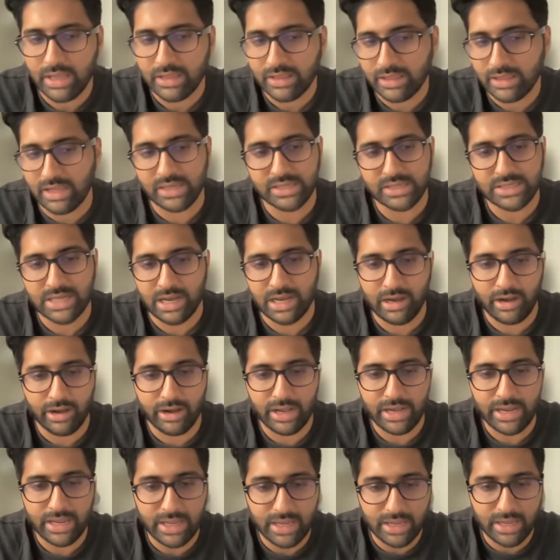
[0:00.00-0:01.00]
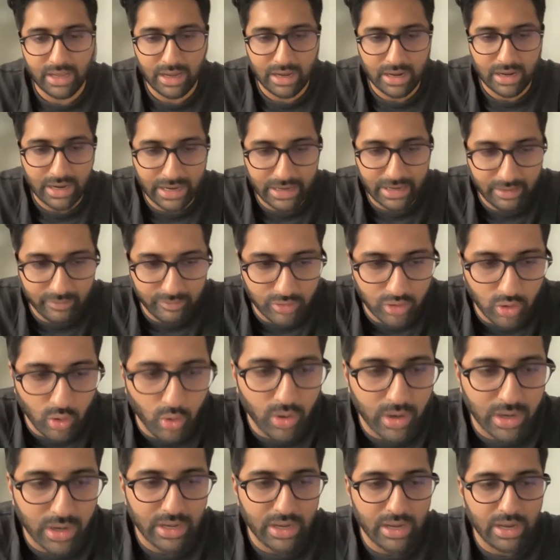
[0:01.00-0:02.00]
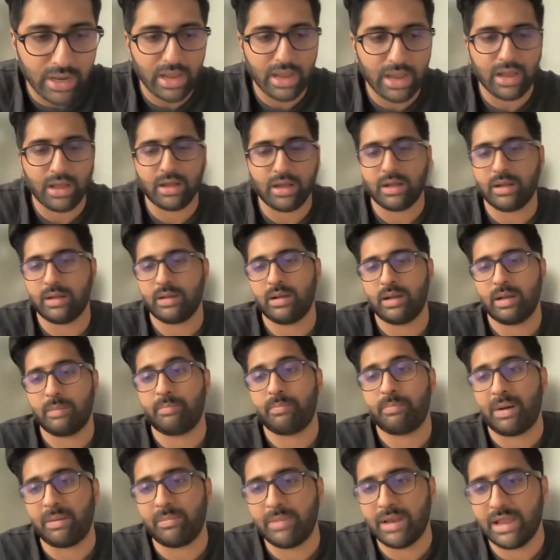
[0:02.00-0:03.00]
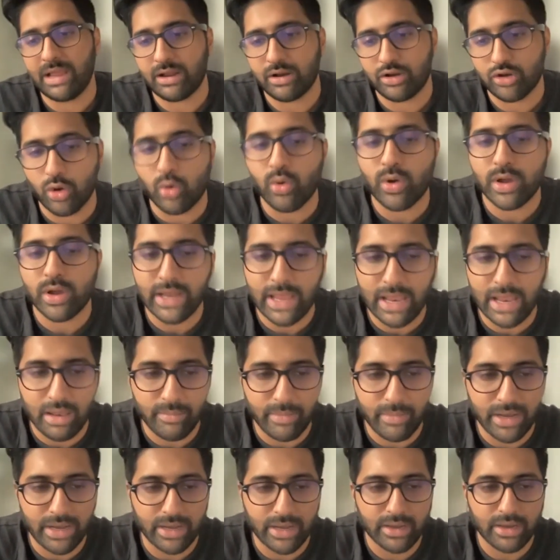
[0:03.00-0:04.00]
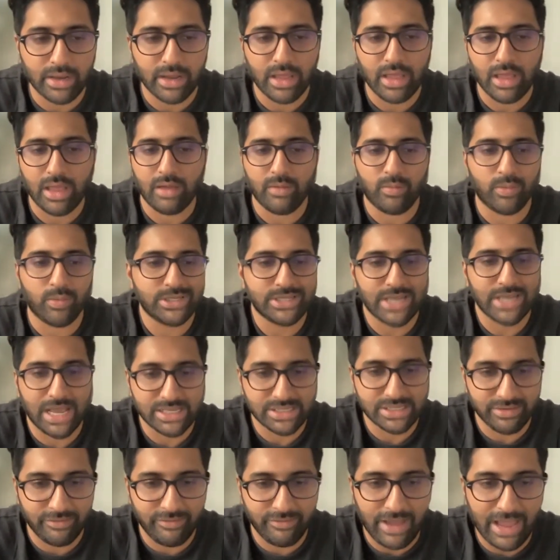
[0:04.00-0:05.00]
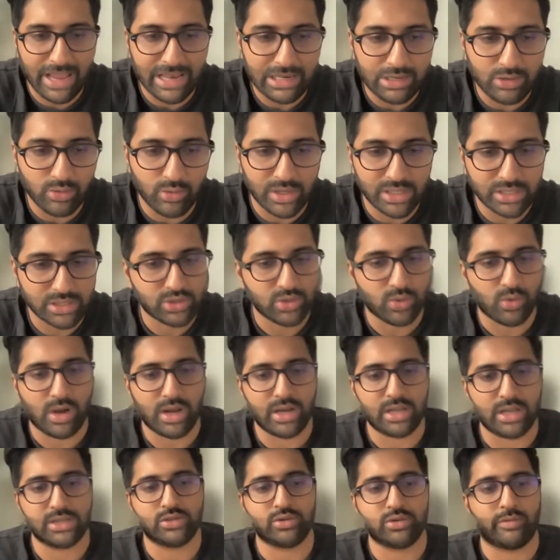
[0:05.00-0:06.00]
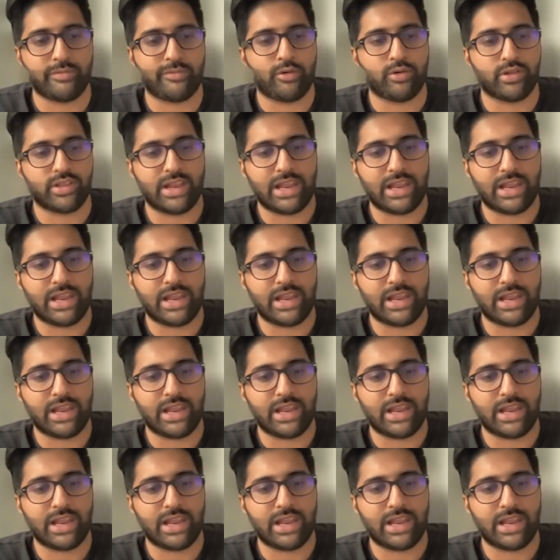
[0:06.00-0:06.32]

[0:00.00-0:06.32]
there is clearly a kind of token, a public token element, which has a value and so on and so forth.